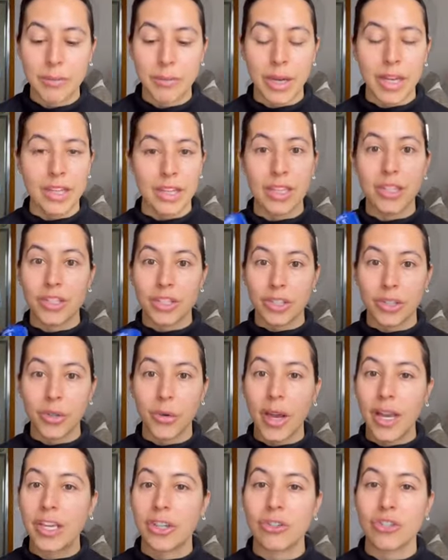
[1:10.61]
but you do,
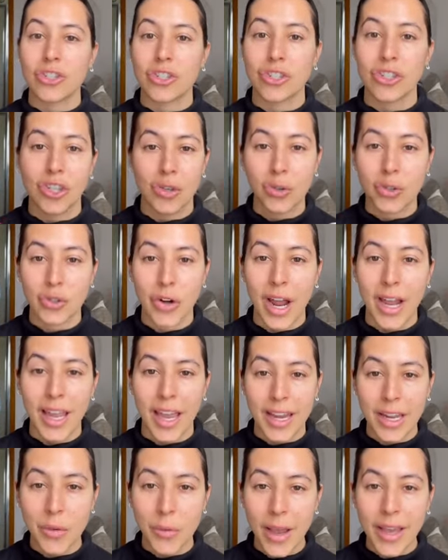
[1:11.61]
and you're just so dry
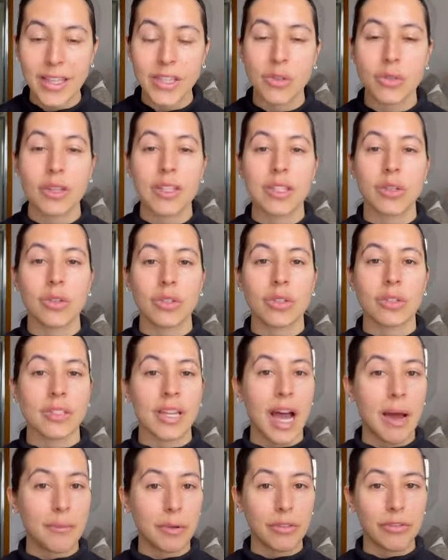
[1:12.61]
anyway. So this goes on
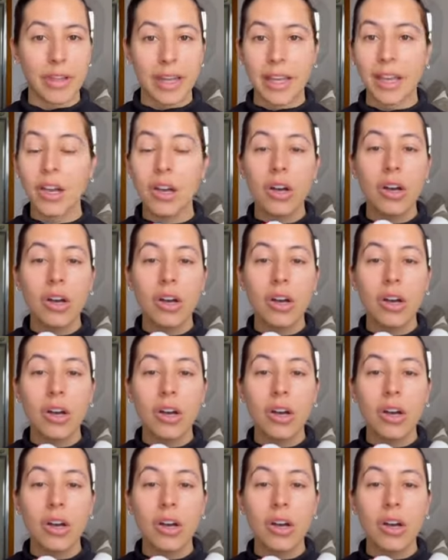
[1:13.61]
top of like